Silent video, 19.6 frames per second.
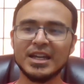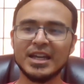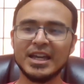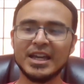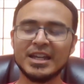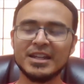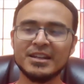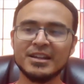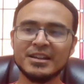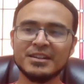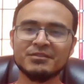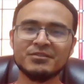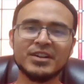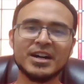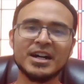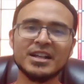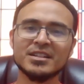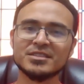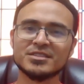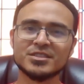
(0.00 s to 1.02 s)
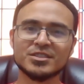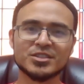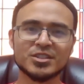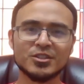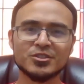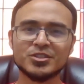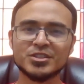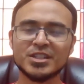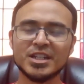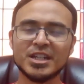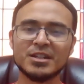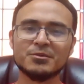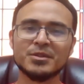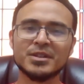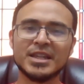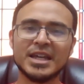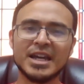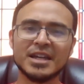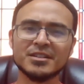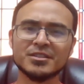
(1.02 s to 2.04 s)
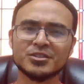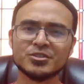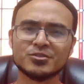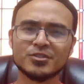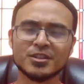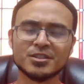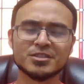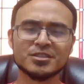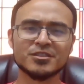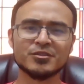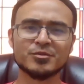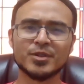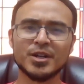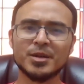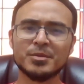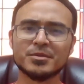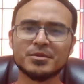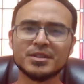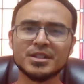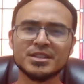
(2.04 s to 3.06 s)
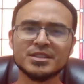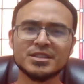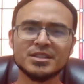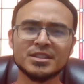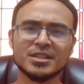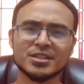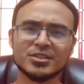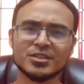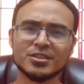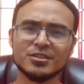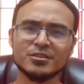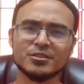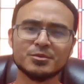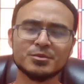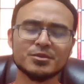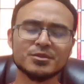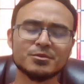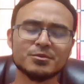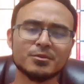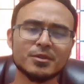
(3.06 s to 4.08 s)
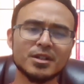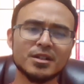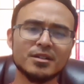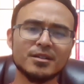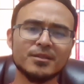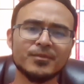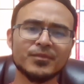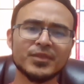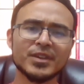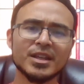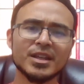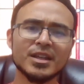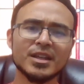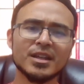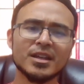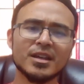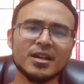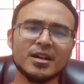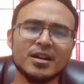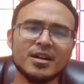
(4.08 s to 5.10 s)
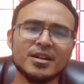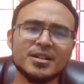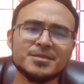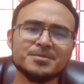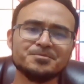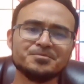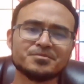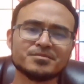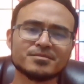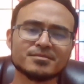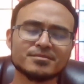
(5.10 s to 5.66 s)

and and violence associated with that destruction of property is inexcusable as well. Um,